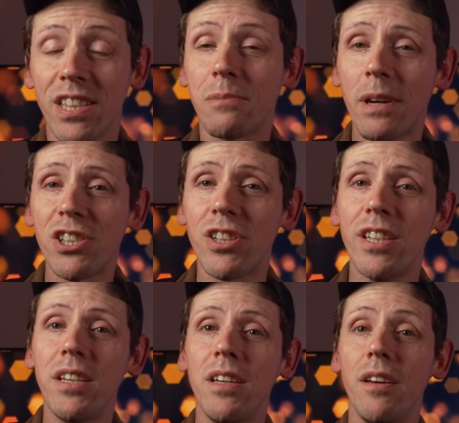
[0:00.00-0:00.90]

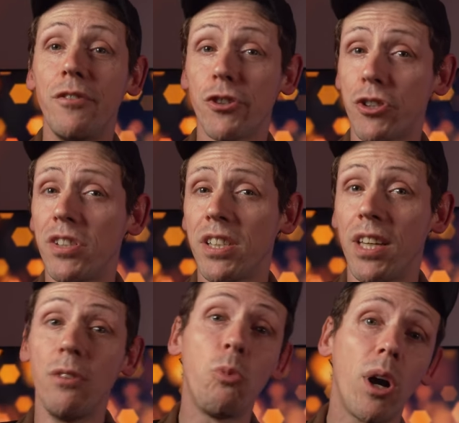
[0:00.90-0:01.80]
especially if you're shooting
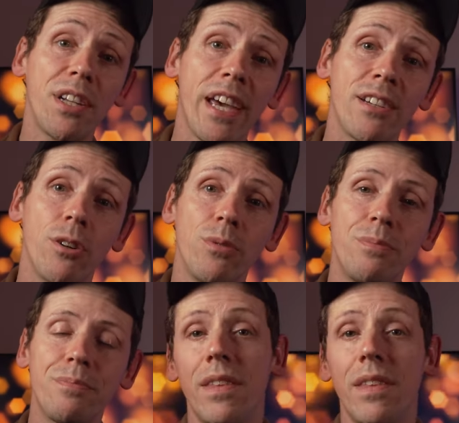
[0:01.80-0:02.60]
in wide angle.